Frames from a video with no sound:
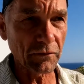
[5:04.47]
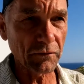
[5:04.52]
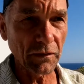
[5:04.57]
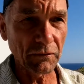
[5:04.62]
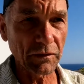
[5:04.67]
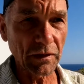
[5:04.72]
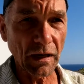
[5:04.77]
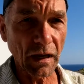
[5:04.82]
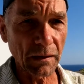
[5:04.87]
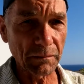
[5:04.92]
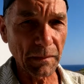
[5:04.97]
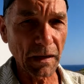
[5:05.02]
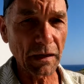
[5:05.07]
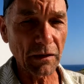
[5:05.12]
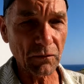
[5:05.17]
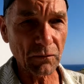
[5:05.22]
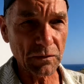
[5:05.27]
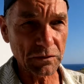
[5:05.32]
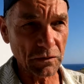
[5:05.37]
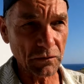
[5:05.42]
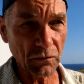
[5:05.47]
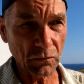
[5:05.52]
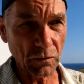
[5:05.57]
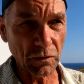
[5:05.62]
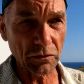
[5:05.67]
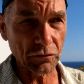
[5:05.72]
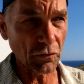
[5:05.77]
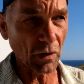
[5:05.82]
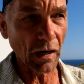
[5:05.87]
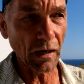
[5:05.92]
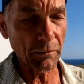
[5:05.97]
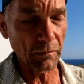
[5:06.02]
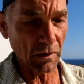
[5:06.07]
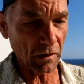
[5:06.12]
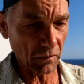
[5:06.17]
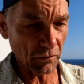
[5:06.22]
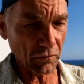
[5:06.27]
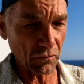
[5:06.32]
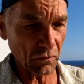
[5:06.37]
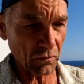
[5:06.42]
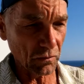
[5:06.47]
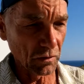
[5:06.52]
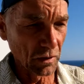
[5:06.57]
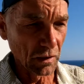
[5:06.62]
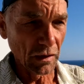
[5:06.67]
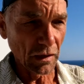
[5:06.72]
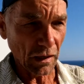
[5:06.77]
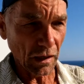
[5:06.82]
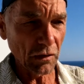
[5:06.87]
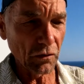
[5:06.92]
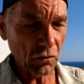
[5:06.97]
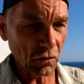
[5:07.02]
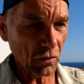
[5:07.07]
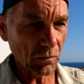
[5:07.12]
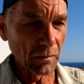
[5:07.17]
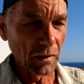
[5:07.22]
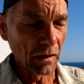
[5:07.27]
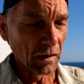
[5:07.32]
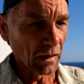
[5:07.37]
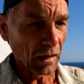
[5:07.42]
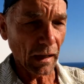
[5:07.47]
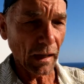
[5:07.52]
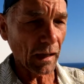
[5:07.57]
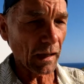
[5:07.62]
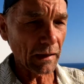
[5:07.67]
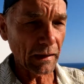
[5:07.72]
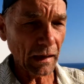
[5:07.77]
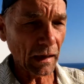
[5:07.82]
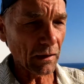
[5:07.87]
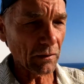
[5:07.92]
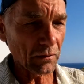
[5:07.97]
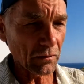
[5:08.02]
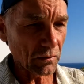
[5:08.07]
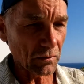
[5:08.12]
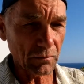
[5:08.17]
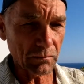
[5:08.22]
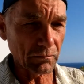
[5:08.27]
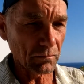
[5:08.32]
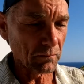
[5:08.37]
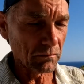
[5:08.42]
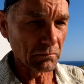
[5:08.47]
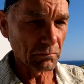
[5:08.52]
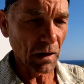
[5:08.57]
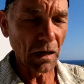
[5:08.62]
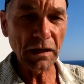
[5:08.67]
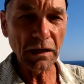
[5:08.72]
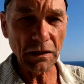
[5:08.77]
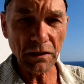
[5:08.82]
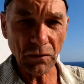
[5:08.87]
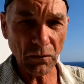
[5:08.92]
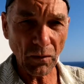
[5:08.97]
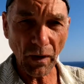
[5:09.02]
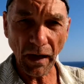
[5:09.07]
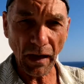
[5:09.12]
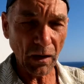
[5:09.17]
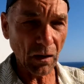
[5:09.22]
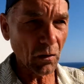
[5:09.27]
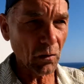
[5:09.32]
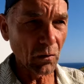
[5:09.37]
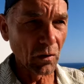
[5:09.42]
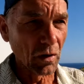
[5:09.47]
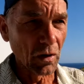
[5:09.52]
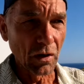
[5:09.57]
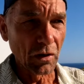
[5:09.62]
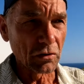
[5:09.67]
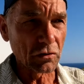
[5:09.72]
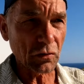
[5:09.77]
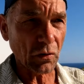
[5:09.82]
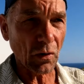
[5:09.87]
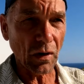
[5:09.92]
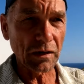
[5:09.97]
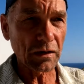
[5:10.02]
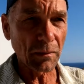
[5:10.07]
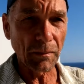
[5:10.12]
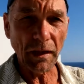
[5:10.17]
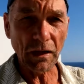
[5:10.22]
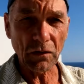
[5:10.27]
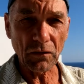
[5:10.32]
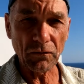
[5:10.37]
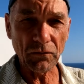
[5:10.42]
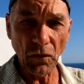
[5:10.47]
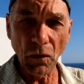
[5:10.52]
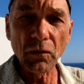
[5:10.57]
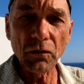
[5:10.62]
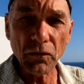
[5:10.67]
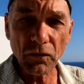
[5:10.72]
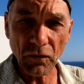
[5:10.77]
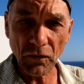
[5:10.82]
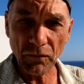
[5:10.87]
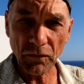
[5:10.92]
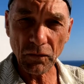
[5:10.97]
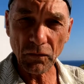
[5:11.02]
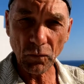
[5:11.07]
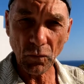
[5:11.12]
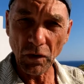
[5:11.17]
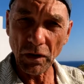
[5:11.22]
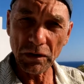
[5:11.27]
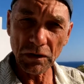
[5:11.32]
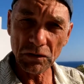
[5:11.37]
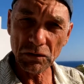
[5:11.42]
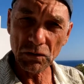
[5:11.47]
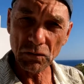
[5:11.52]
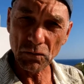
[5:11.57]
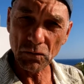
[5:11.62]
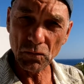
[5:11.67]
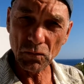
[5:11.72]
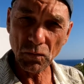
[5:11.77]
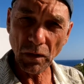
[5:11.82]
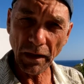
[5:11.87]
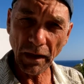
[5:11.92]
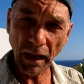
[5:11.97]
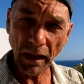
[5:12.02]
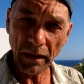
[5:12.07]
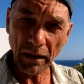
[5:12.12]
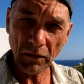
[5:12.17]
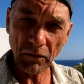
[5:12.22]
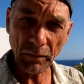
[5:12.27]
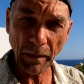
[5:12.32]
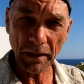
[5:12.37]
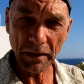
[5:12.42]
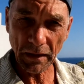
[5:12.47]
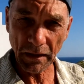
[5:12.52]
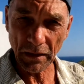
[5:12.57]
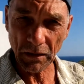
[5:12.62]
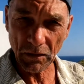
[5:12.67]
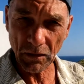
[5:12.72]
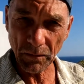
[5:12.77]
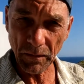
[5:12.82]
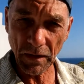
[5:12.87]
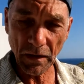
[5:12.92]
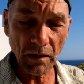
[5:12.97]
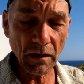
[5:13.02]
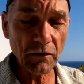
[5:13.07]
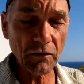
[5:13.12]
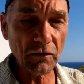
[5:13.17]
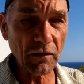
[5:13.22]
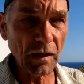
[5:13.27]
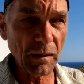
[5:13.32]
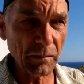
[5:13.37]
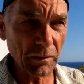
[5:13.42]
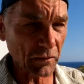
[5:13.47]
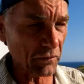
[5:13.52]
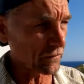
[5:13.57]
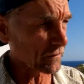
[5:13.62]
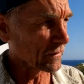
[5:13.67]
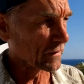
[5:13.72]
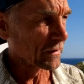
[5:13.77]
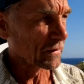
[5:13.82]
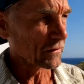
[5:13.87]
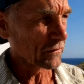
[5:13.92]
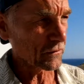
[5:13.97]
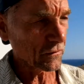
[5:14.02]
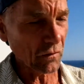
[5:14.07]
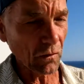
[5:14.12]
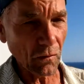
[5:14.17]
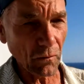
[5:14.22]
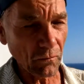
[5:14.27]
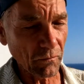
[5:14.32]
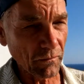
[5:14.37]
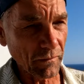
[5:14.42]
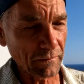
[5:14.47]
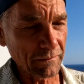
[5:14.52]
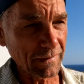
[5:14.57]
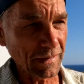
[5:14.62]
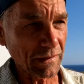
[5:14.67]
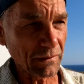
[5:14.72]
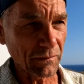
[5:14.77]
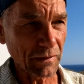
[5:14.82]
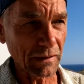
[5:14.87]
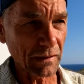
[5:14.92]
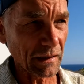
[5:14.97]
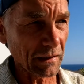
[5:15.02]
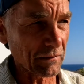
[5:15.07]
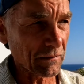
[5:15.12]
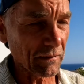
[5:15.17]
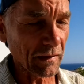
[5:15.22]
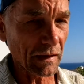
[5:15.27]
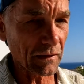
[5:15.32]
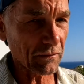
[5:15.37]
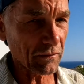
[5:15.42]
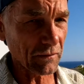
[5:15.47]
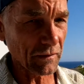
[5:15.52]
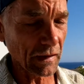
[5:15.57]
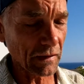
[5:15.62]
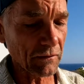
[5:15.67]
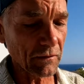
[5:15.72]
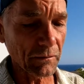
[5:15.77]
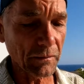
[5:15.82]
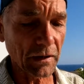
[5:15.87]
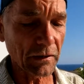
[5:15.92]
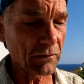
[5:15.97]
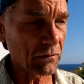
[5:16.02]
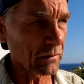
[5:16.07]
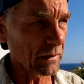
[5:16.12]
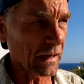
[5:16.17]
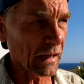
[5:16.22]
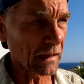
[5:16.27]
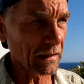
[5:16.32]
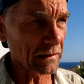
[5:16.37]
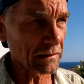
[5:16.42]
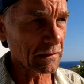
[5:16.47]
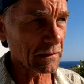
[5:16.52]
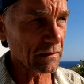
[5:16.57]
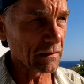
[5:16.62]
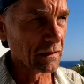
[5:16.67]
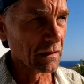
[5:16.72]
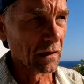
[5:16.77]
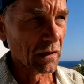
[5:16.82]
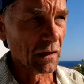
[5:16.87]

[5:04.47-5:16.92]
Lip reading: 59 minutes, which is a real drag because you're in Europe and now you're monkeying around trying to make your phone service work that you had expected it to be seamless. So anyway, that's a bit of a reality.